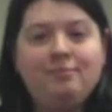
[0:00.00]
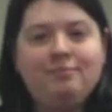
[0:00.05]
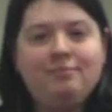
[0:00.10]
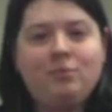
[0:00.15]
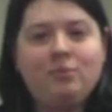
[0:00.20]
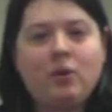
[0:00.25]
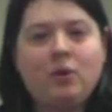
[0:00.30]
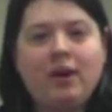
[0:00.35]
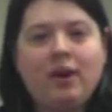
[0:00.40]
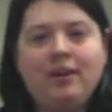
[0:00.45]

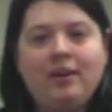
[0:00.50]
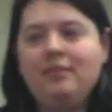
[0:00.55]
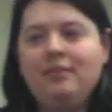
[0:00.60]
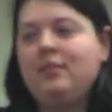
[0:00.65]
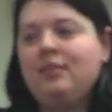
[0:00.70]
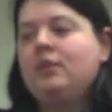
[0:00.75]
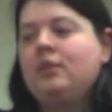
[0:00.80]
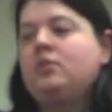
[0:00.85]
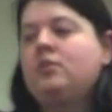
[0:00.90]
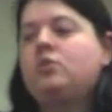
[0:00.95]
right?
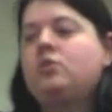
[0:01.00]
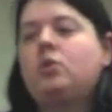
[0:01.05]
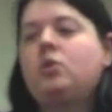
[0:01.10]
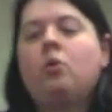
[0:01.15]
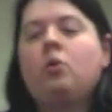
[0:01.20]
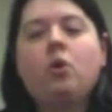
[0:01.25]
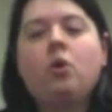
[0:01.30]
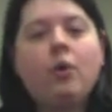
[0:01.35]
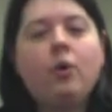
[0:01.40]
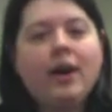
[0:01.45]

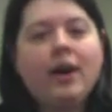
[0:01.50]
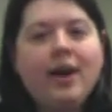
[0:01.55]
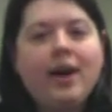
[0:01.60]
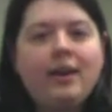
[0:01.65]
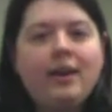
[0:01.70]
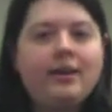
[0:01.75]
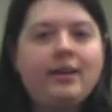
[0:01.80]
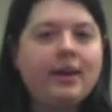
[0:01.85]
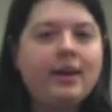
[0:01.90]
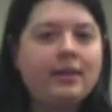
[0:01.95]
So go
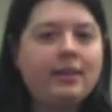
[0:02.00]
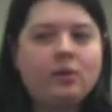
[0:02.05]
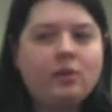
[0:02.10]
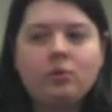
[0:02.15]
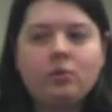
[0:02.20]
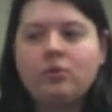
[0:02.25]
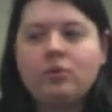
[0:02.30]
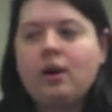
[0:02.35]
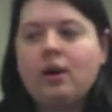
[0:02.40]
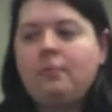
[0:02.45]
ahead and get
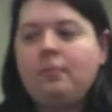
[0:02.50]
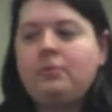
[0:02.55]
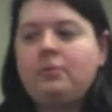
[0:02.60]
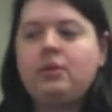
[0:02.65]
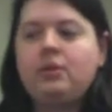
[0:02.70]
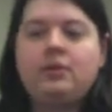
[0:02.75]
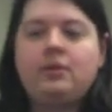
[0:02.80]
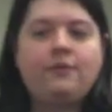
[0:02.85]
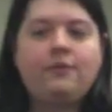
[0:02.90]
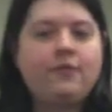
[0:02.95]
those up
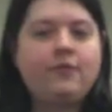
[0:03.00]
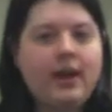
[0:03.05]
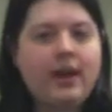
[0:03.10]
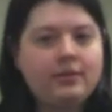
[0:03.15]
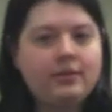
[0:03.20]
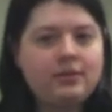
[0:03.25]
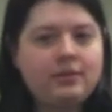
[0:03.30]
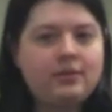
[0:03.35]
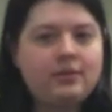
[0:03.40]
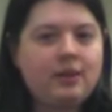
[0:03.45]
to the
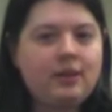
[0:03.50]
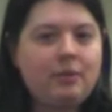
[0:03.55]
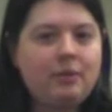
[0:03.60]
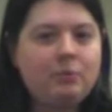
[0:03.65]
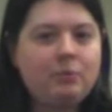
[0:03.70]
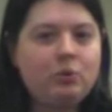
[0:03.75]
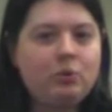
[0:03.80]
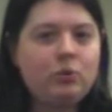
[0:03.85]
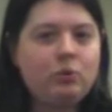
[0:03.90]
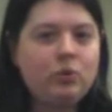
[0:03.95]
fastest
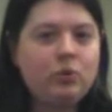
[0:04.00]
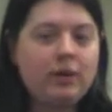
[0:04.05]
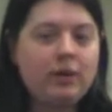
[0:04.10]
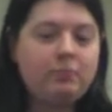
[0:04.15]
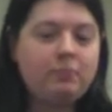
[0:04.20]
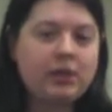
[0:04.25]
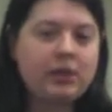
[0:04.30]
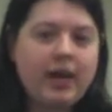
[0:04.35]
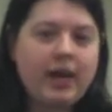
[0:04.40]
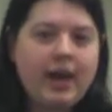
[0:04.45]
tempo you
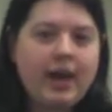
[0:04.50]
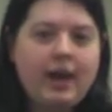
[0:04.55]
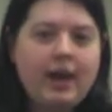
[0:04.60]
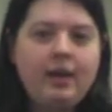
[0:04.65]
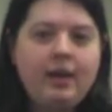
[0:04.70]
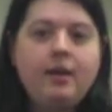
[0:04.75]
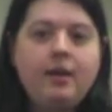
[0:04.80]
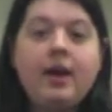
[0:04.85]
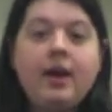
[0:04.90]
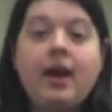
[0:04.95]
can
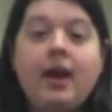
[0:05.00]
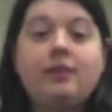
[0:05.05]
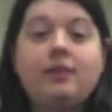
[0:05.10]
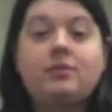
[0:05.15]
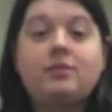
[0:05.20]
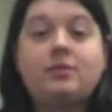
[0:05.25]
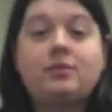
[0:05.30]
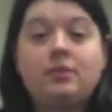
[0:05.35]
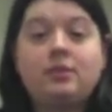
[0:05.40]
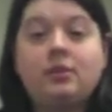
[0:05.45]
play
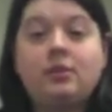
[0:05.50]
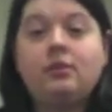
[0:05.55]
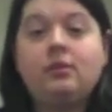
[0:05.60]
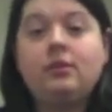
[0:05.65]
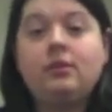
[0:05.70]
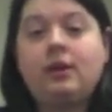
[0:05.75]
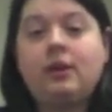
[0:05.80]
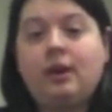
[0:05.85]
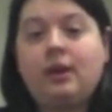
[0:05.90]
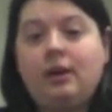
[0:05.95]
and
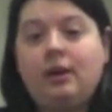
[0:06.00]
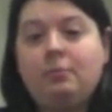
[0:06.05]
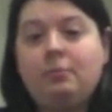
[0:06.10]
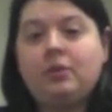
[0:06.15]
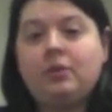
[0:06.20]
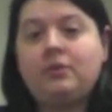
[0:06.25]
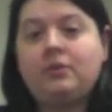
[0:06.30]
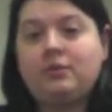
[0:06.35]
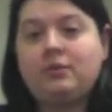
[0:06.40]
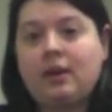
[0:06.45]
still
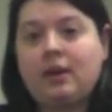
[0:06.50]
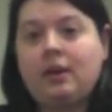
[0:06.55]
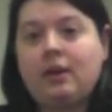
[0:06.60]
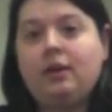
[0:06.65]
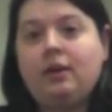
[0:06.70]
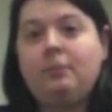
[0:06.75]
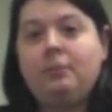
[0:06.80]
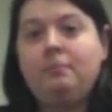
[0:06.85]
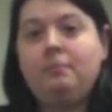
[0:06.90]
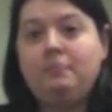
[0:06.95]
keep a
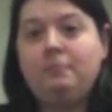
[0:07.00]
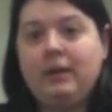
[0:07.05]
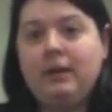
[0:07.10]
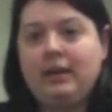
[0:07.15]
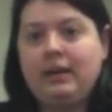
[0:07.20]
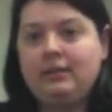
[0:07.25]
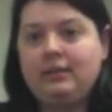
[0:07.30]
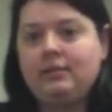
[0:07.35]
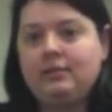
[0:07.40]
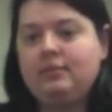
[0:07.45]
steady
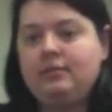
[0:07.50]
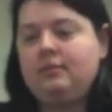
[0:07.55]
beat.